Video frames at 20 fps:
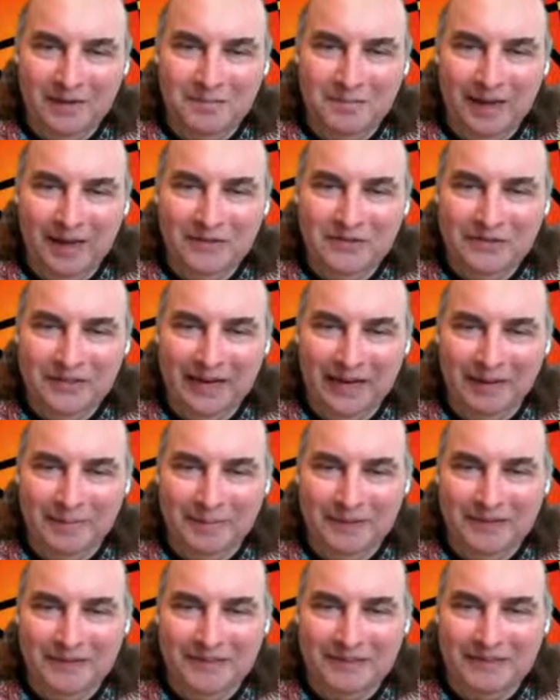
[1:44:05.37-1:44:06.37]
magic
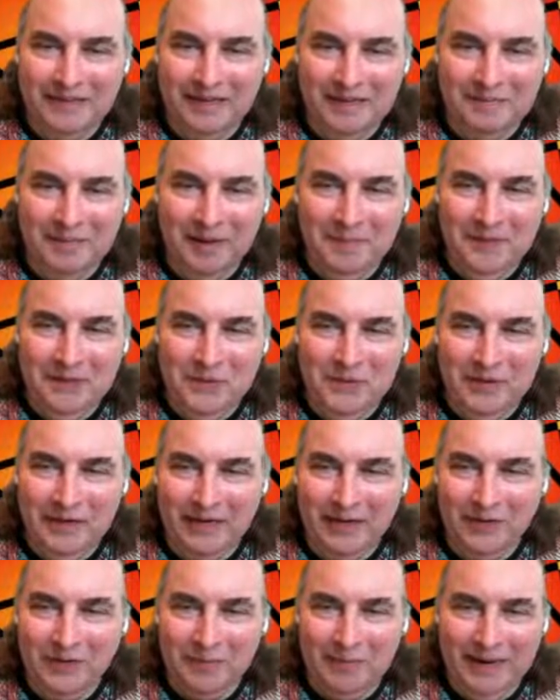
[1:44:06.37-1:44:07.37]
happens, and maybe you get
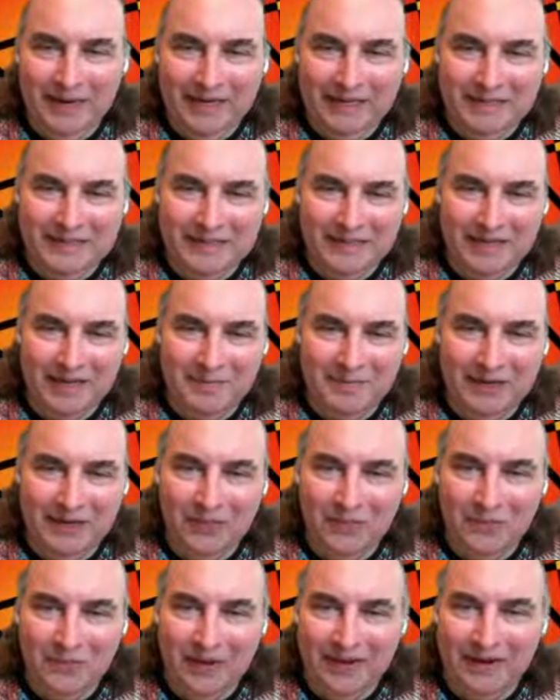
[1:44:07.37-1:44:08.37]
other packets that come in on
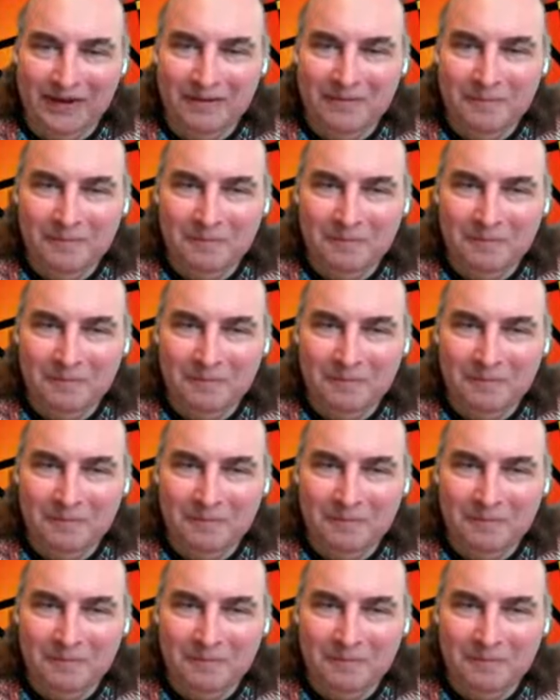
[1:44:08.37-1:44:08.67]
the wire,